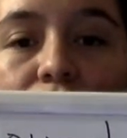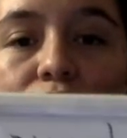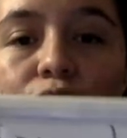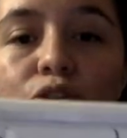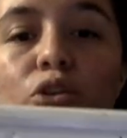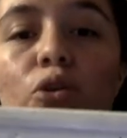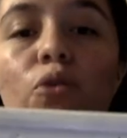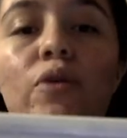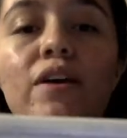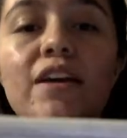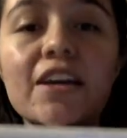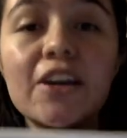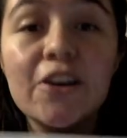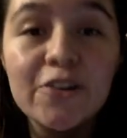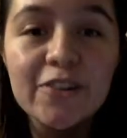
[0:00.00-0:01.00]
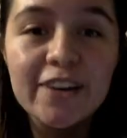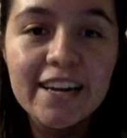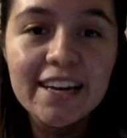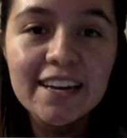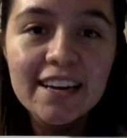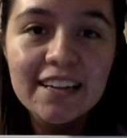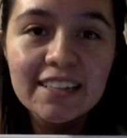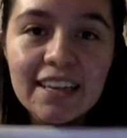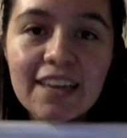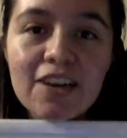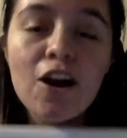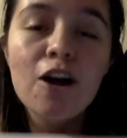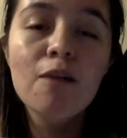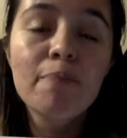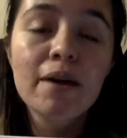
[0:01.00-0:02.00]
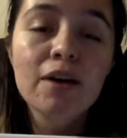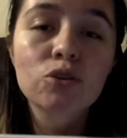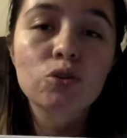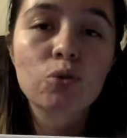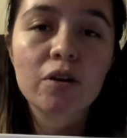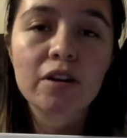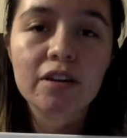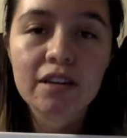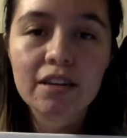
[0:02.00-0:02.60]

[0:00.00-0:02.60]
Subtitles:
So earring is a compound word.